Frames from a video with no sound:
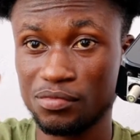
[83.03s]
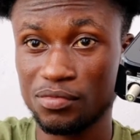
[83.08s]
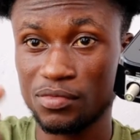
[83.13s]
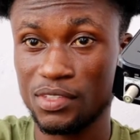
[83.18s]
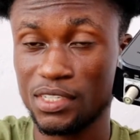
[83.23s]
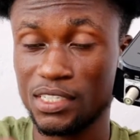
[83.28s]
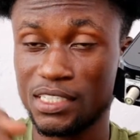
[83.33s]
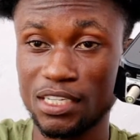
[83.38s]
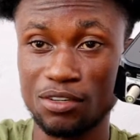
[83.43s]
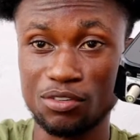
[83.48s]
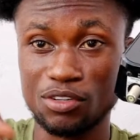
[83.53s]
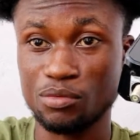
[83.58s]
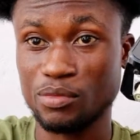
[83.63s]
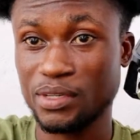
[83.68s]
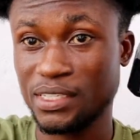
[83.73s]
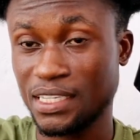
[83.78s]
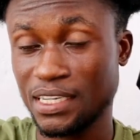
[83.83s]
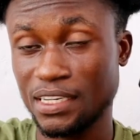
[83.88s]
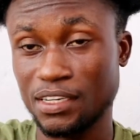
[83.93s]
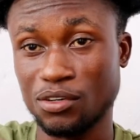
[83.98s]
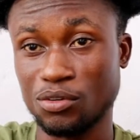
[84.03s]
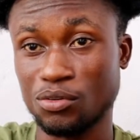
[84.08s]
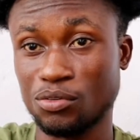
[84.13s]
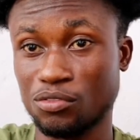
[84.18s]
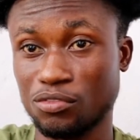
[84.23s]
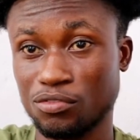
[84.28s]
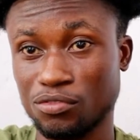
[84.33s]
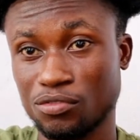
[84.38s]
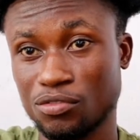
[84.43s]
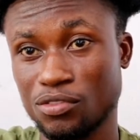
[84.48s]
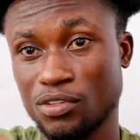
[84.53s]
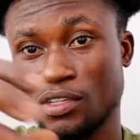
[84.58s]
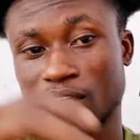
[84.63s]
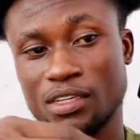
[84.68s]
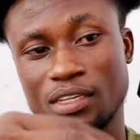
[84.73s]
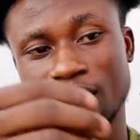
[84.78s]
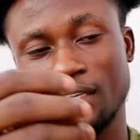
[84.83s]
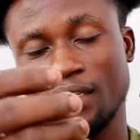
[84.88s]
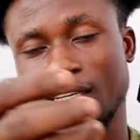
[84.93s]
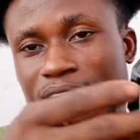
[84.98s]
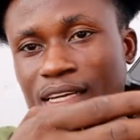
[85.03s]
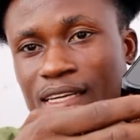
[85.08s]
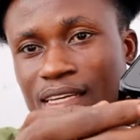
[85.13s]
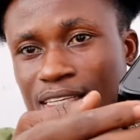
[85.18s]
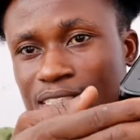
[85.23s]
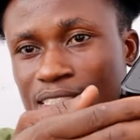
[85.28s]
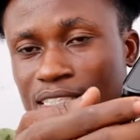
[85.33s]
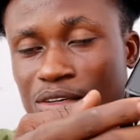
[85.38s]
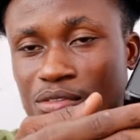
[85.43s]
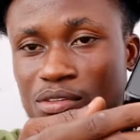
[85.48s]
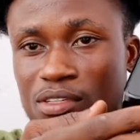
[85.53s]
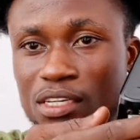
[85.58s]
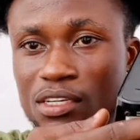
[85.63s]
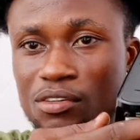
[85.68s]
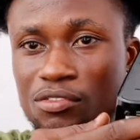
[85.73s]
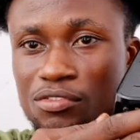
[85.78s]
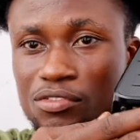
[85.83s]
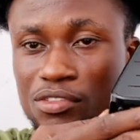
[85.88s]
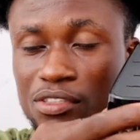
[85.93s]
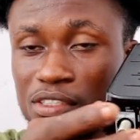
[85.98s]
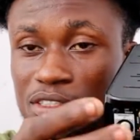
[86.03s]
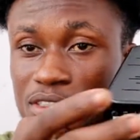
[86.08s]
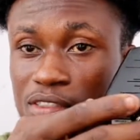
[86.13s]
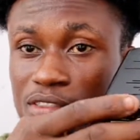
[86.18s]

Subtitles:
the sound about turning off then your sound in every